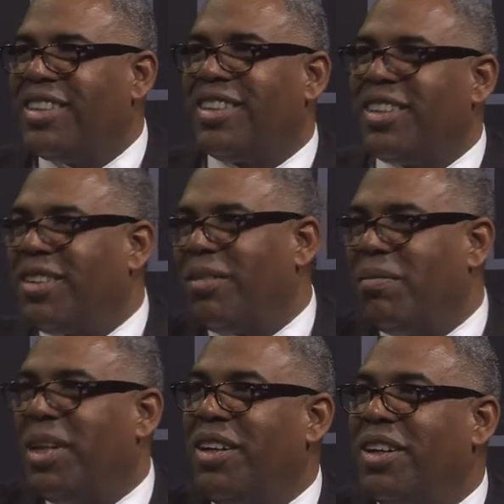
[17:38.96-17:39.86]
touching
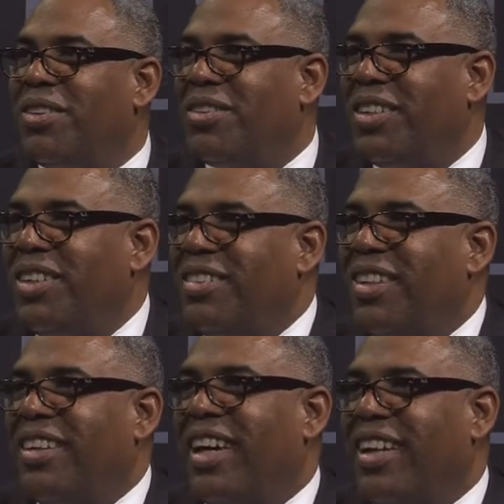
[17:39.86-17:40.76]
many other cities,
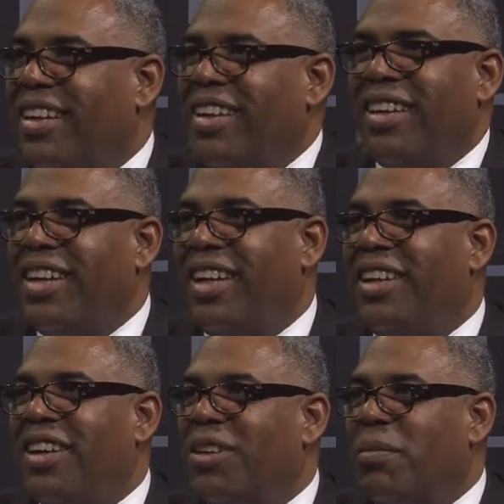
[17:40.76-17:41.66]
unlike
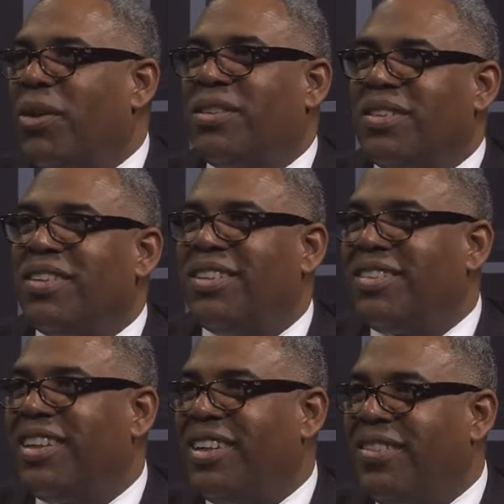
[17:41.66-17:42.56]
any other portion of
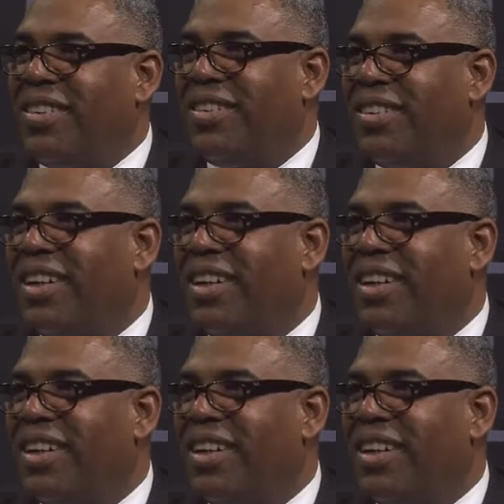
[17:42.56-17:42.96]
this city when